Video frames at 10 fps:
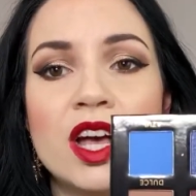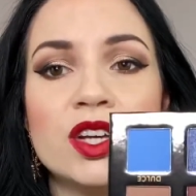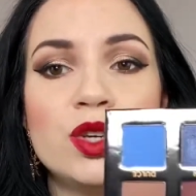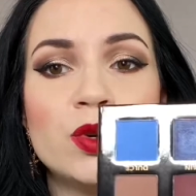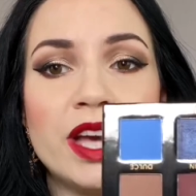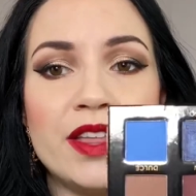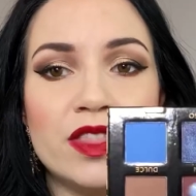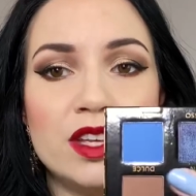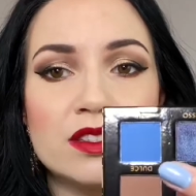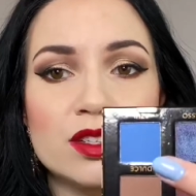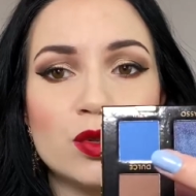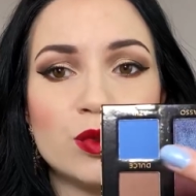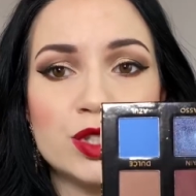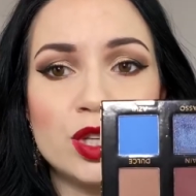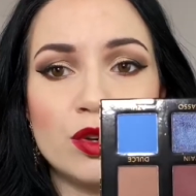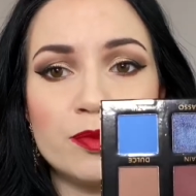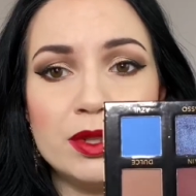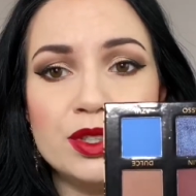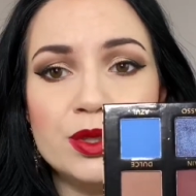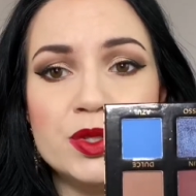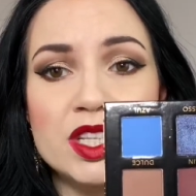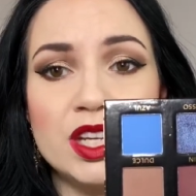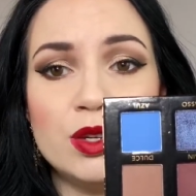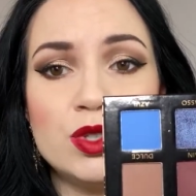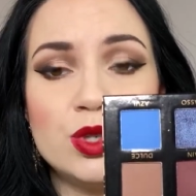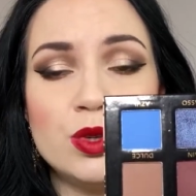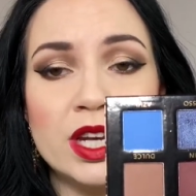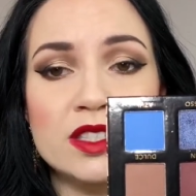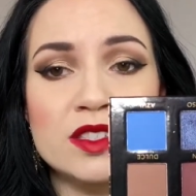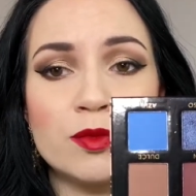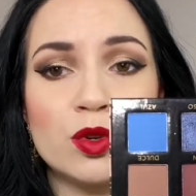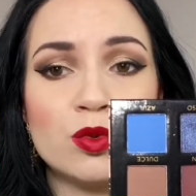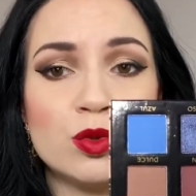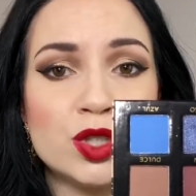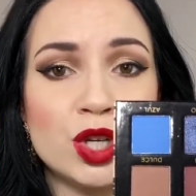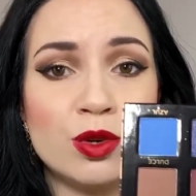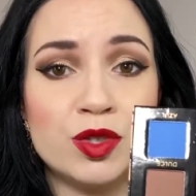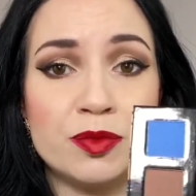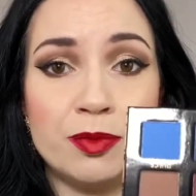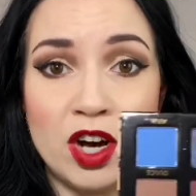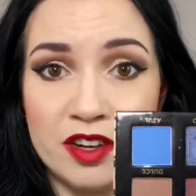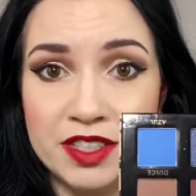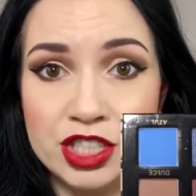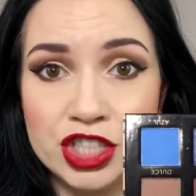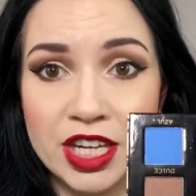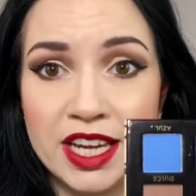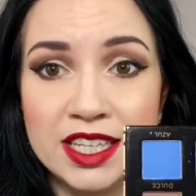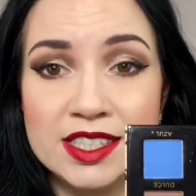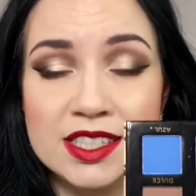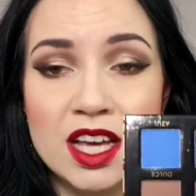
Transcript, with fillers: you get these cool tone blues and you do get some cool toned mauve shades.